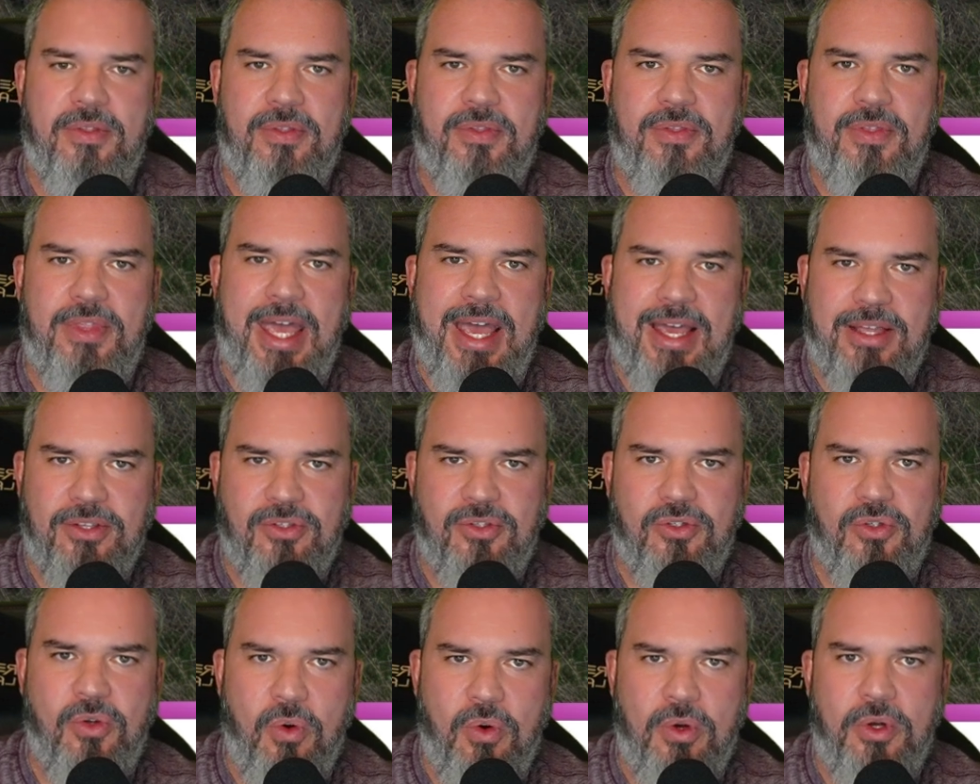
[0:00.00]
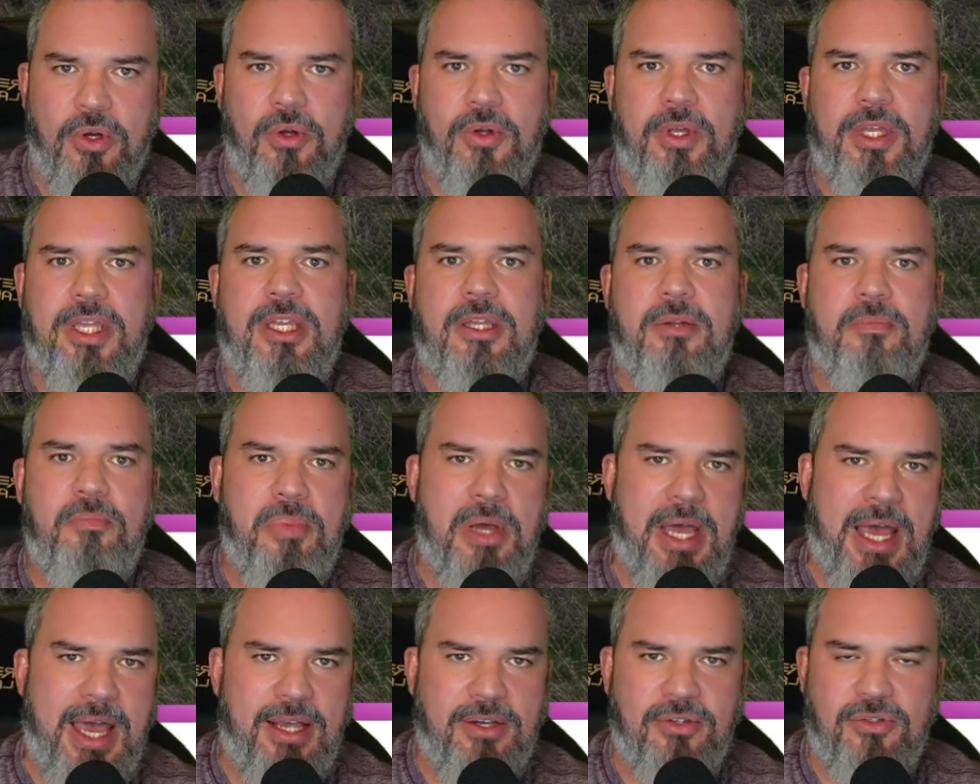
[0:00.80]
That soil
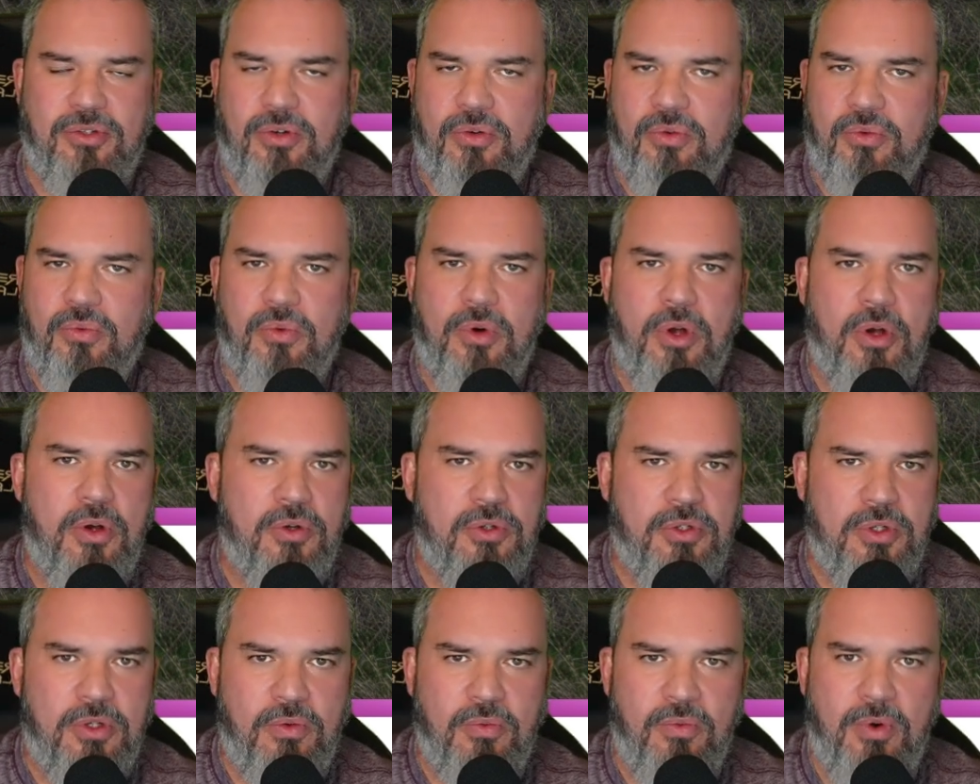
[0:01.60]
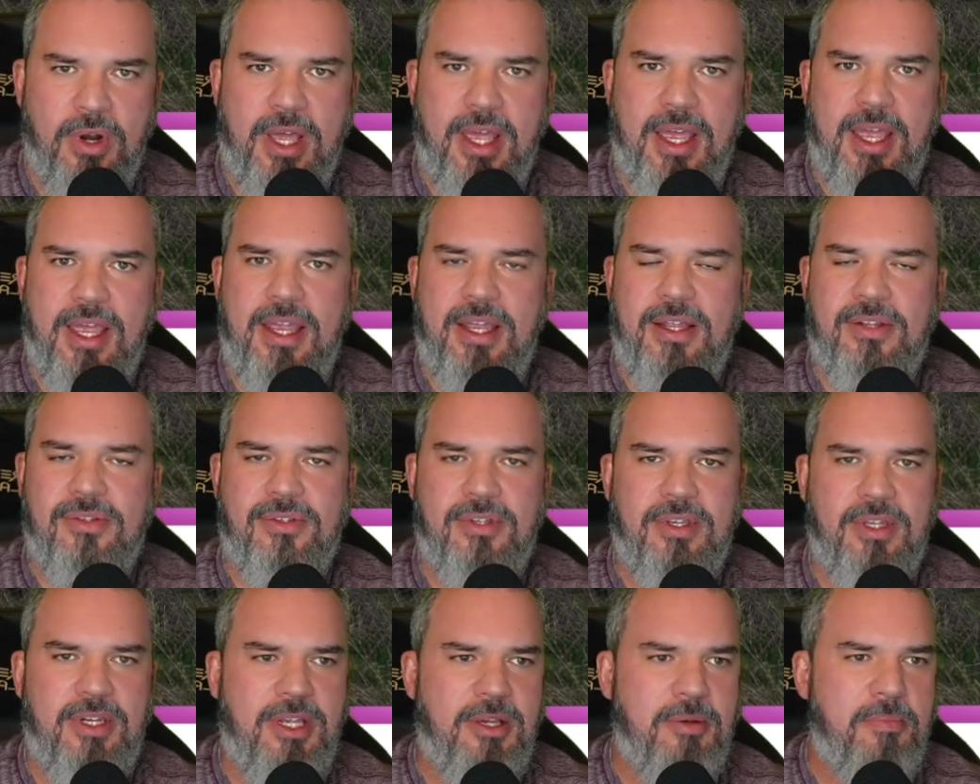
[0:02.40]
impacts corrosion rates,
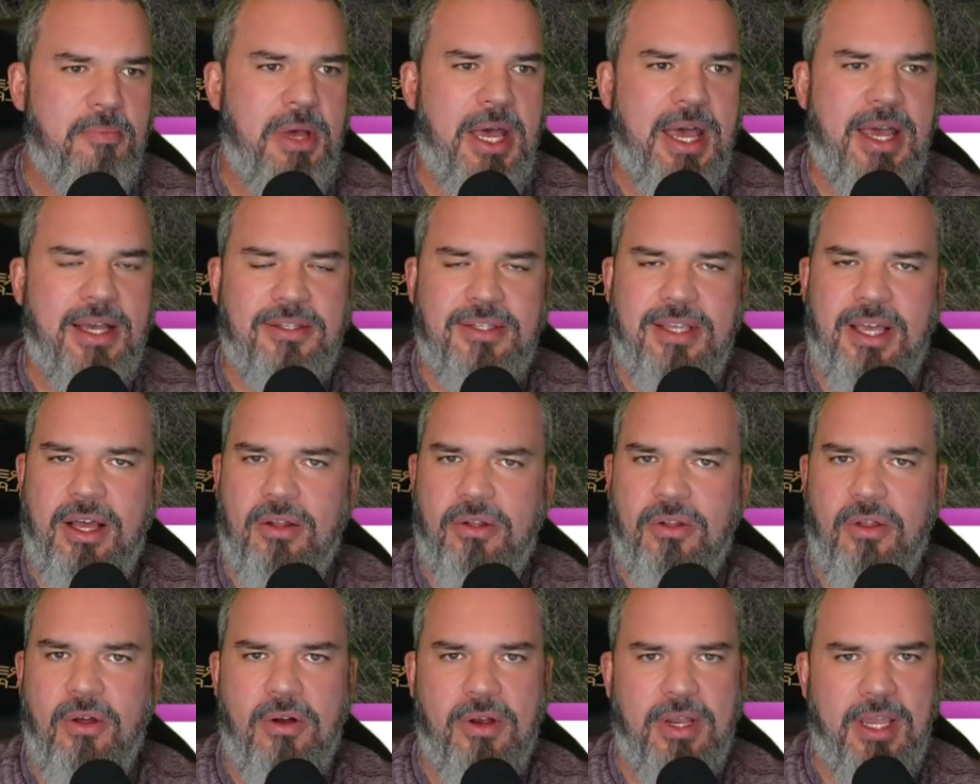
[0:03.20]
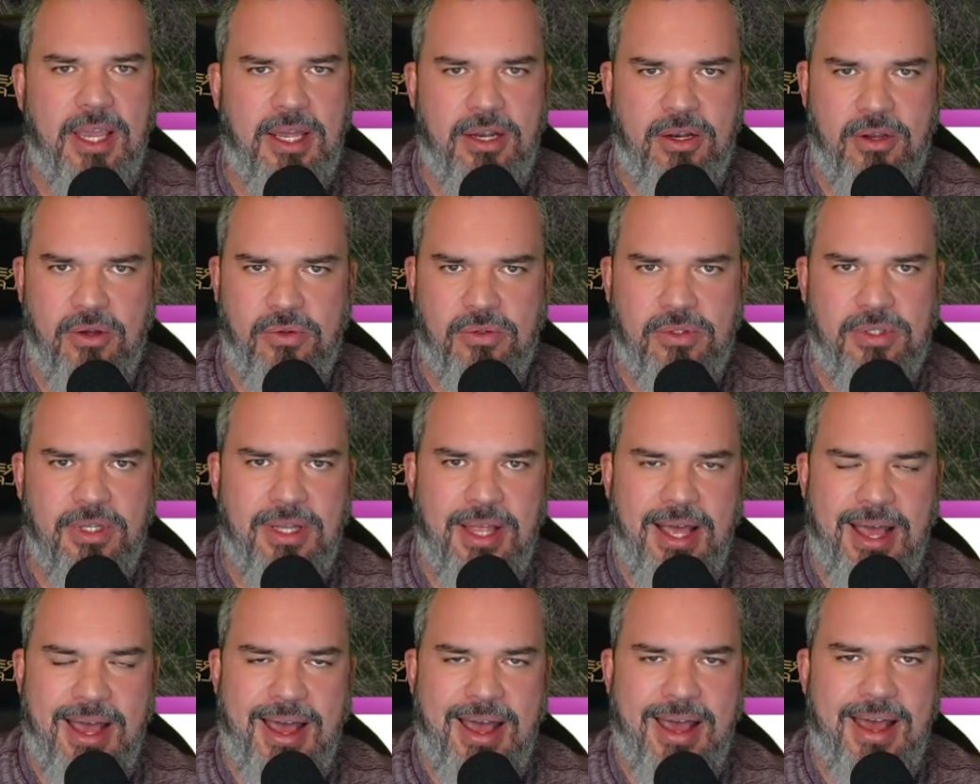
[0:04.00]
it impacts how long anodes
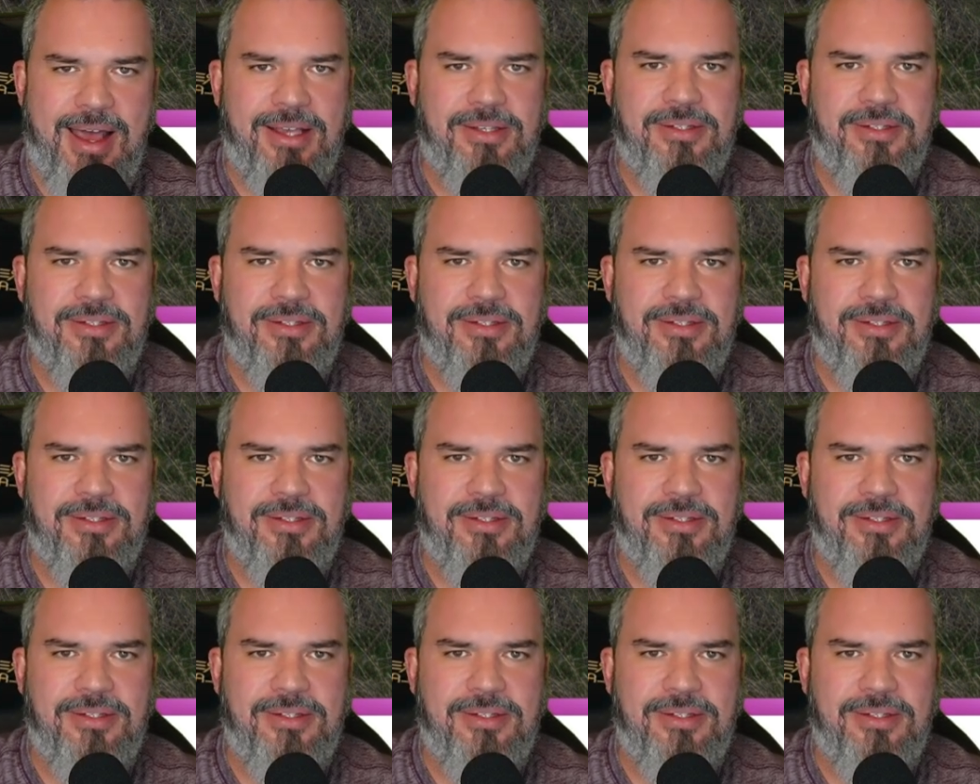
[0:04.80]
last,